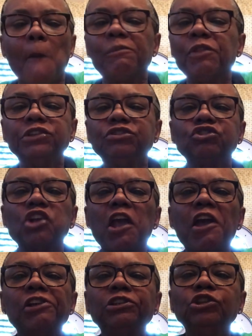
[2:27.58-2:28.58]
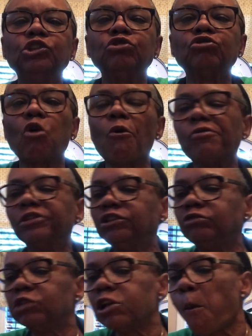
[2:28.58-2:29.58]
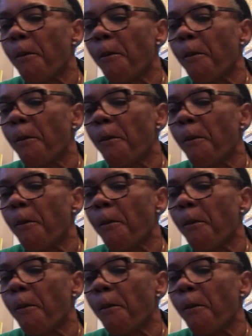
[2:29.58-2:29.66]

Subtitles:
this skin is so crispy.